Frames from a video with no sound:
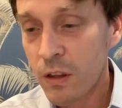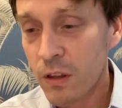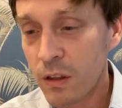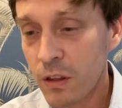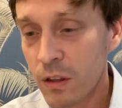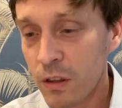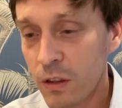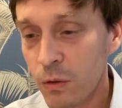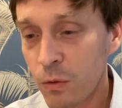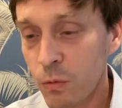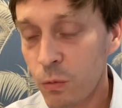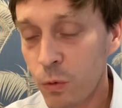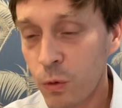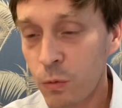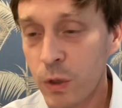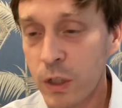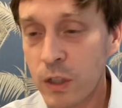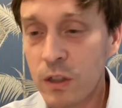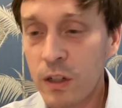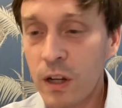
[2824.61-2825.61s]
we're
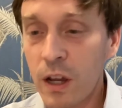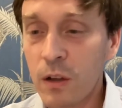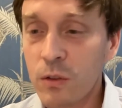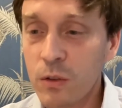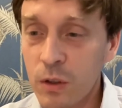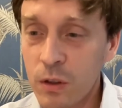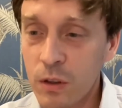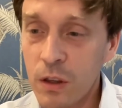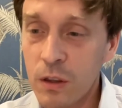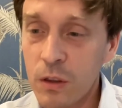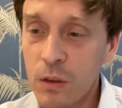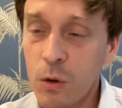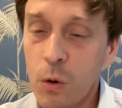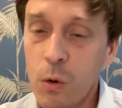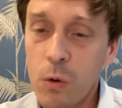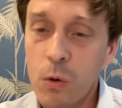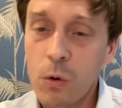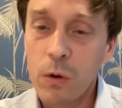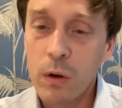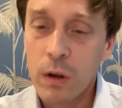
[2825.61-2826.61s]
reaching out to the
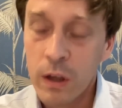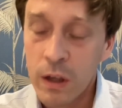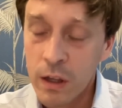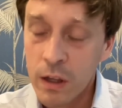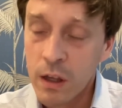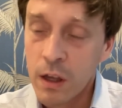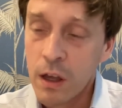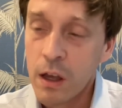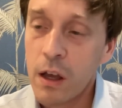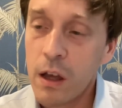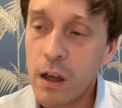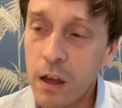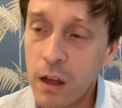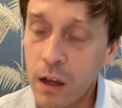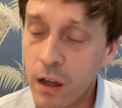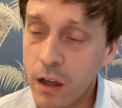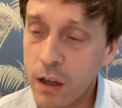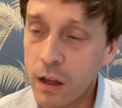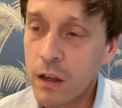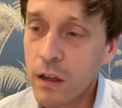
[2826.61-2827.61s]
whole
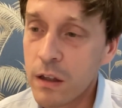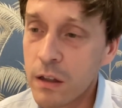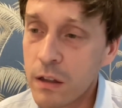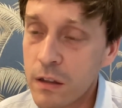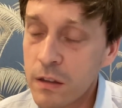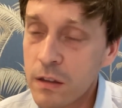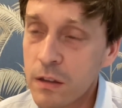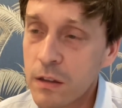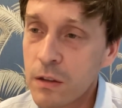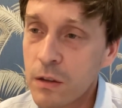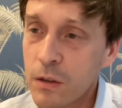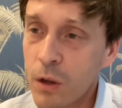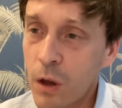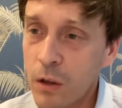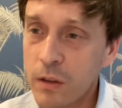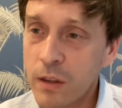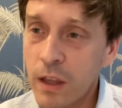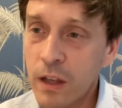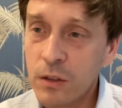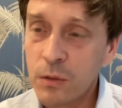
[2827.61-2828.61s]

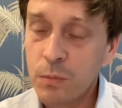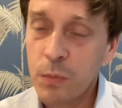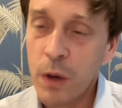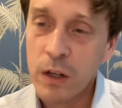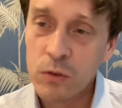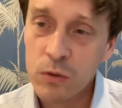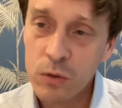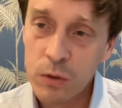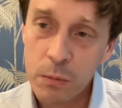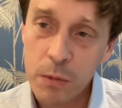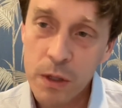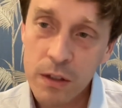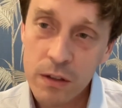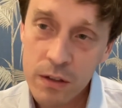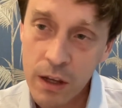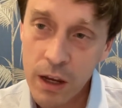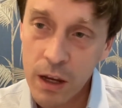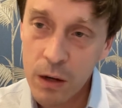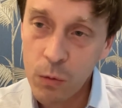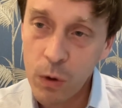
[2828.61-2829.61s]
that spectrum and
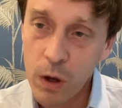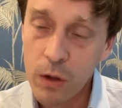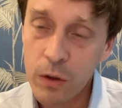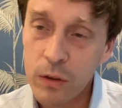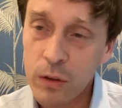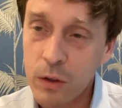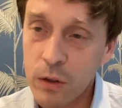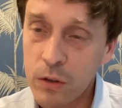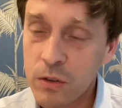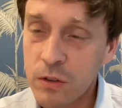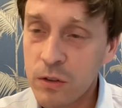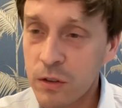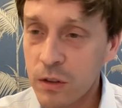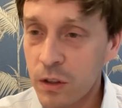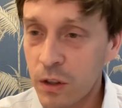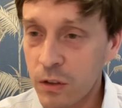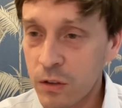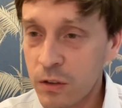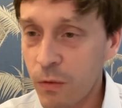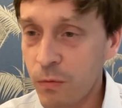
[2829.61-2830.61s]
saying, well, there's
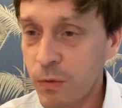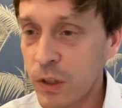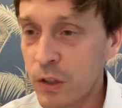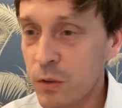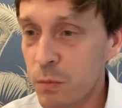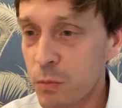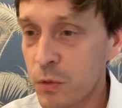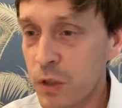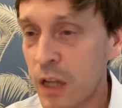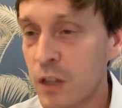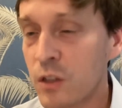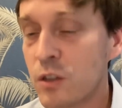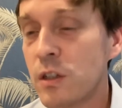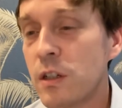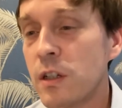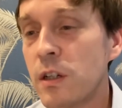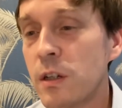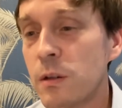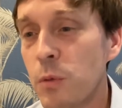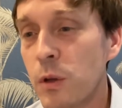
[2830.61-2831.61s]
definitely some tension
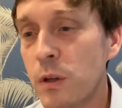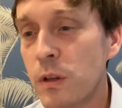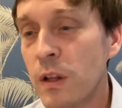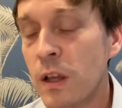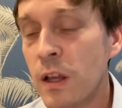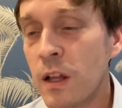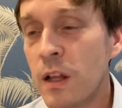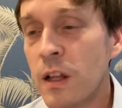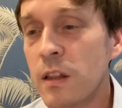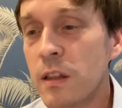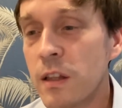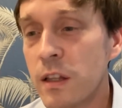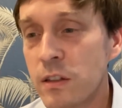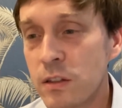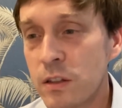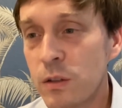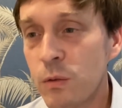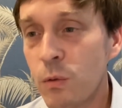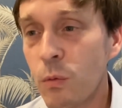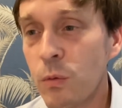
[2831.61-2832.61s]
here, but let's
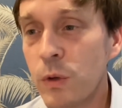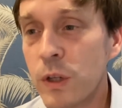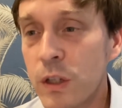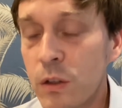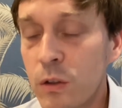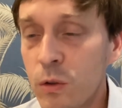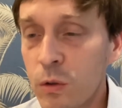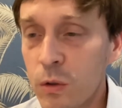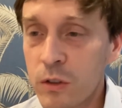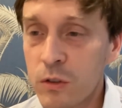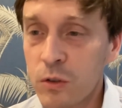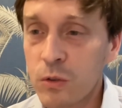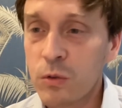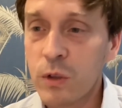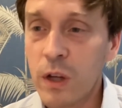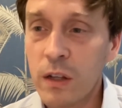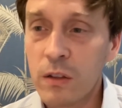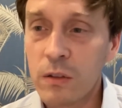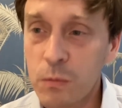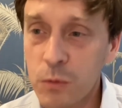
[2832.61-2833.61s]
see what we can do. Let's
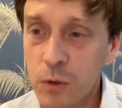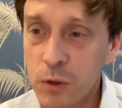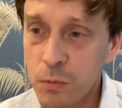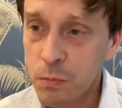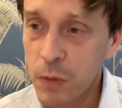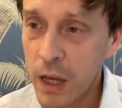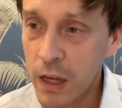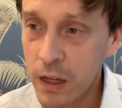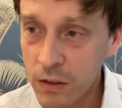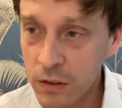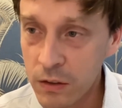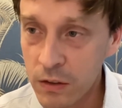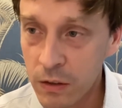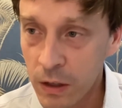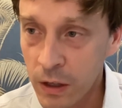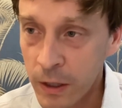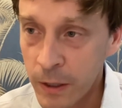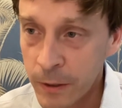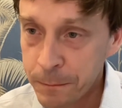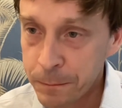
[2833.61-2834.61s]
create some space
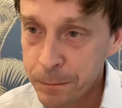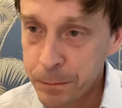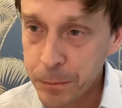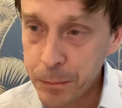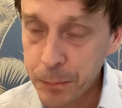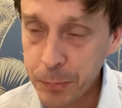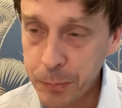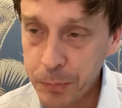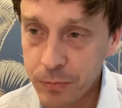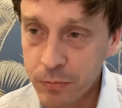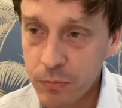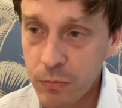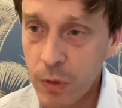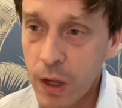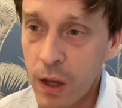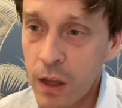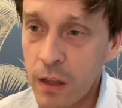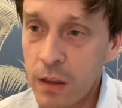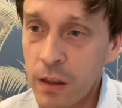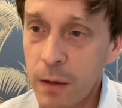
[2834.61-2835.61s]

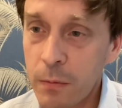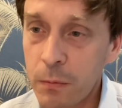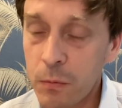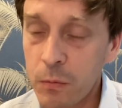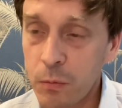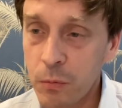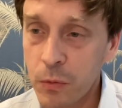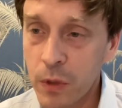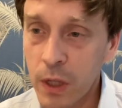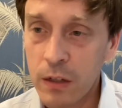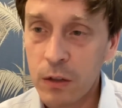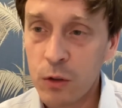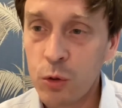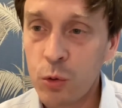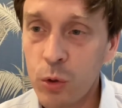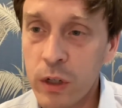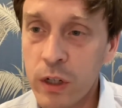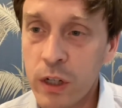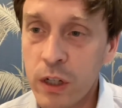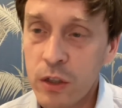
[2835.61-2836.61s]
and let new
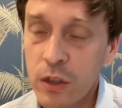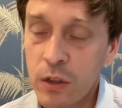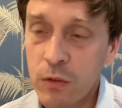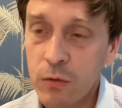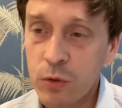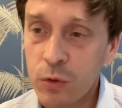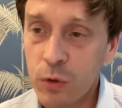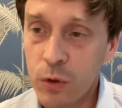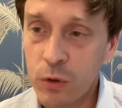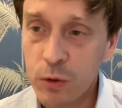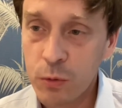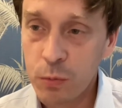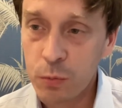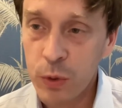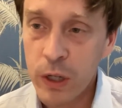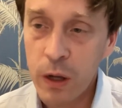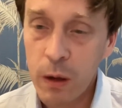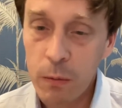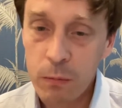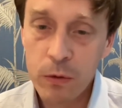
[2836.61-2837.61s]
initiatives sort of
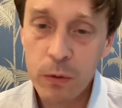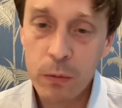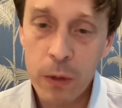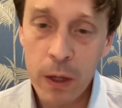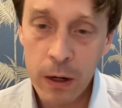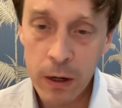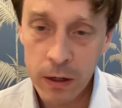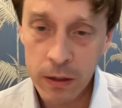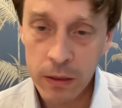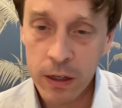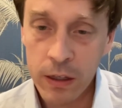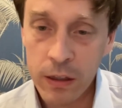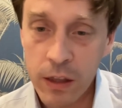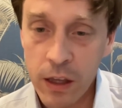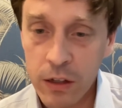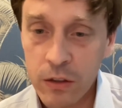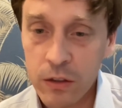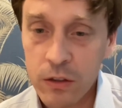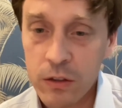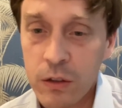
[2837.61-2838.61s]
spring up from there. I think
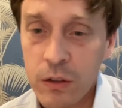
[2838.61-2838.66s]
that's,